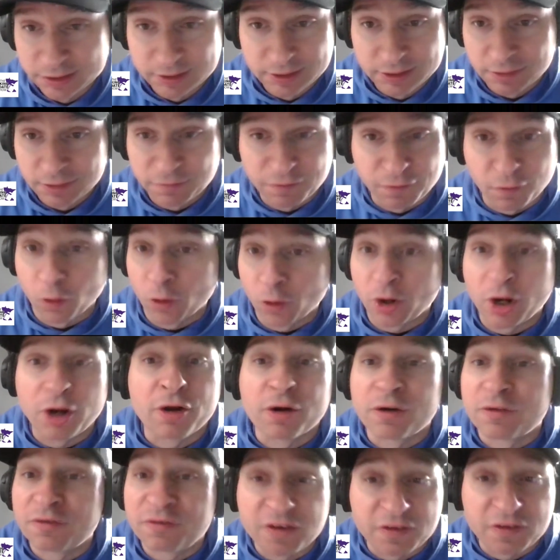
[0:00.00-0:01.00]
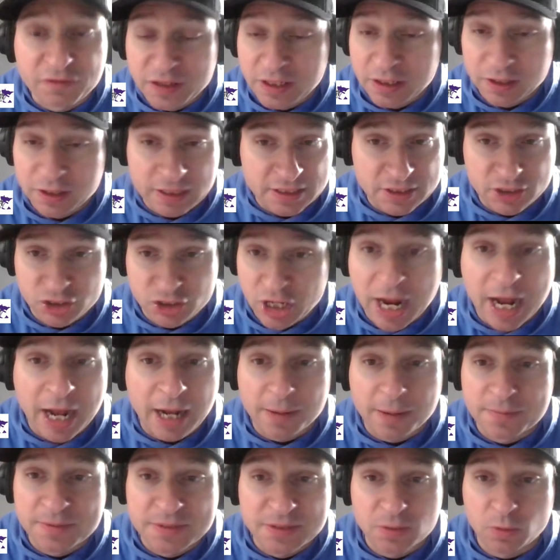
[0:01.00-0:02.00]
450 of these
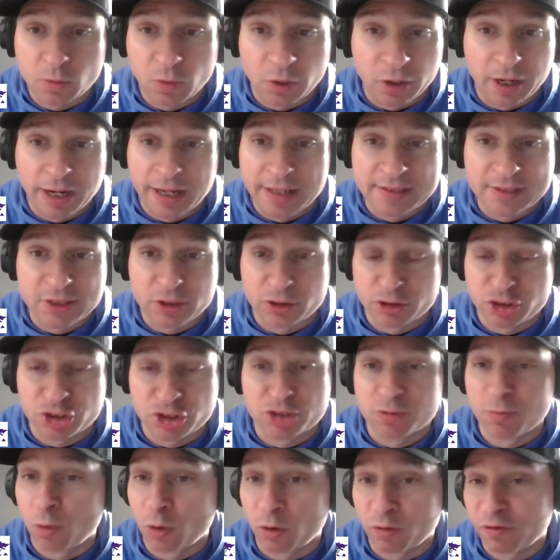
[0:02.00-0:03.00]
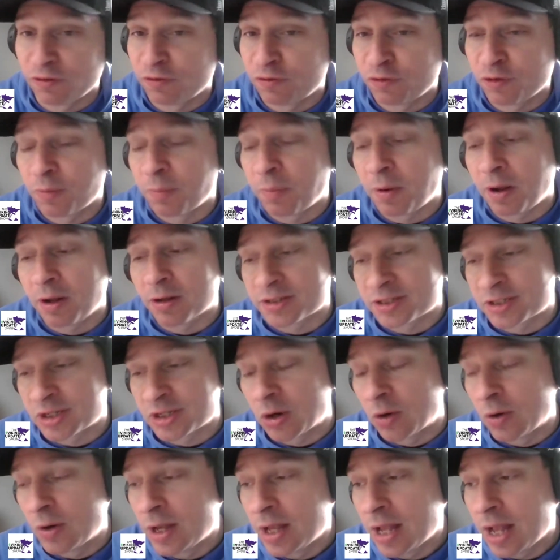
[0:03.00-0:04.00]
jobs, whereas there's just more for football.
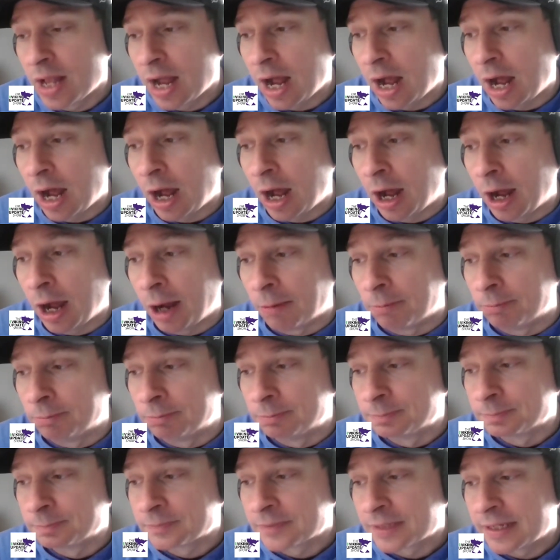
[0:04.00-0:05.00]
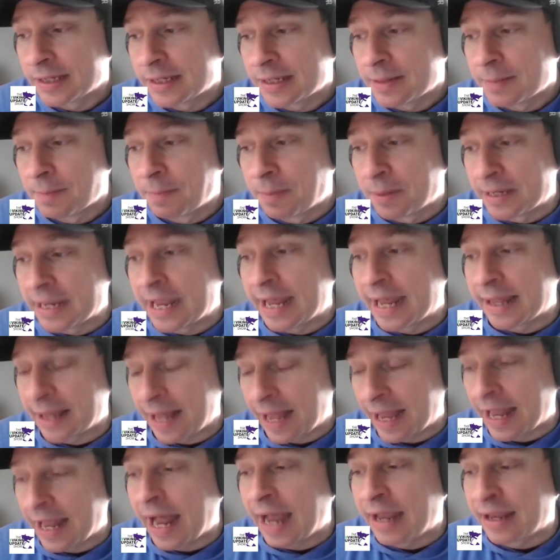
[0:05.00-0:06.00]
So, but
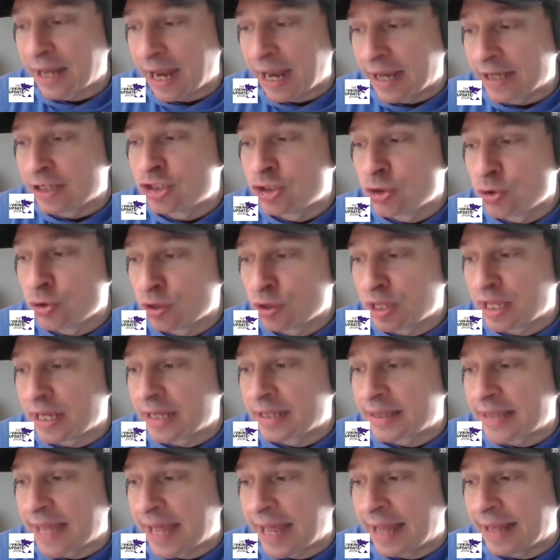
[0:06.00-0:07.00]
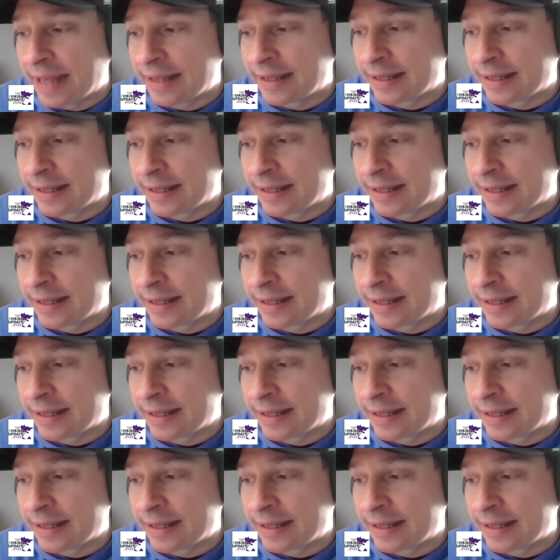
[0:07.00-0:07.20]
yeah, I do think that